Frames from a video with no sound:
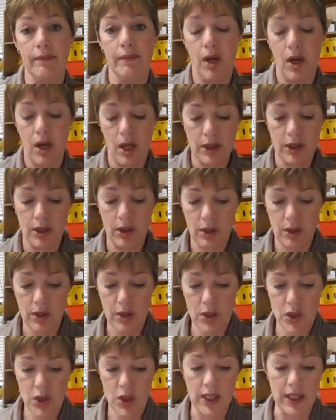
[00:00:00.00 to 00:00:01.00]
on your
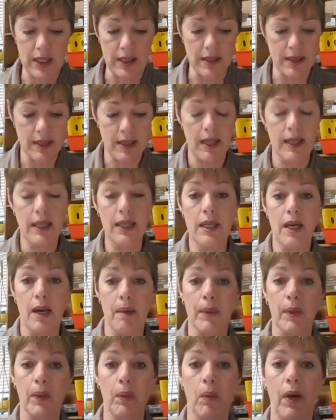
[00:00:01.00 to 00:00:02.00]
sheet in
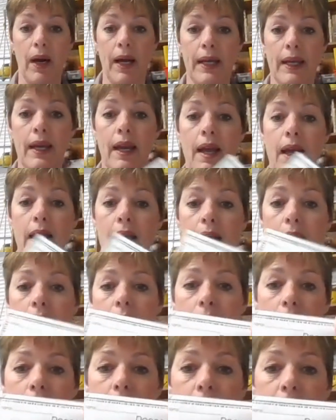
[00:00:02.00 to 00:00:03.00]
number 1.
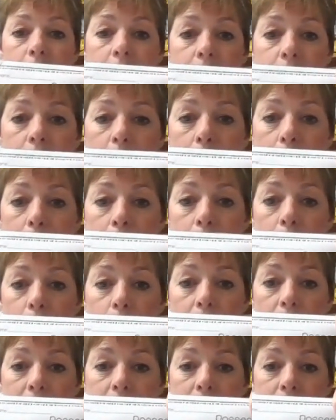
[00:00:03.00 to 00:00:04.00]
The
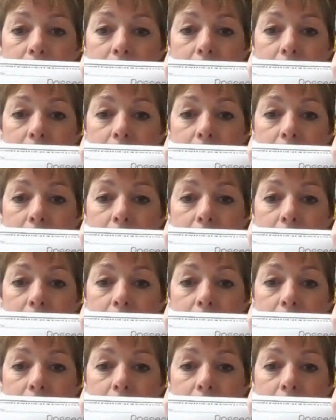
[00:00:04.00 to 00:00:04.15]
boy's